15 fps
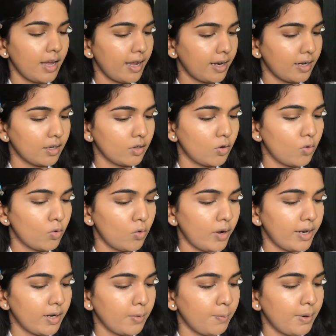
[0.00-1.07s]
and go
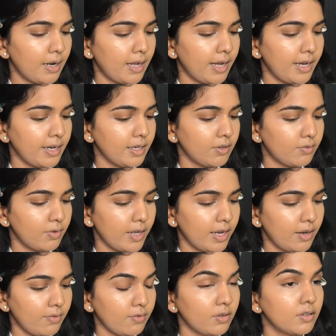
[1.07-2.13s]
and apply it
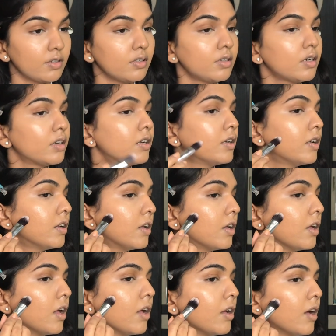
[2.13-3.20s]
wherever.
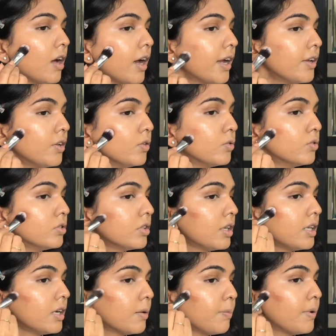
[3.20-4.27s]
I
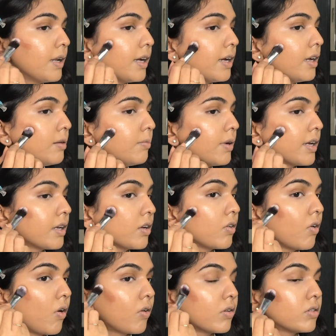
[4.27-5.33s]
usually apply my
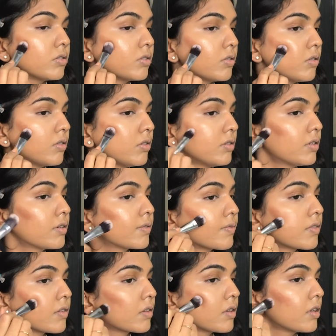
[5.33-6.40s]
contour.
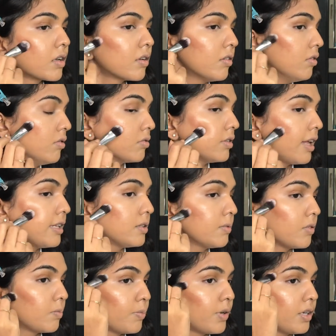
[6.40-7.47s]
Oh, that's a
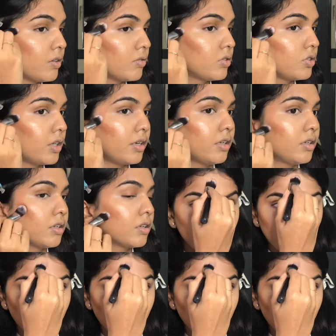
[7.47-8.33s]
pretty good shade.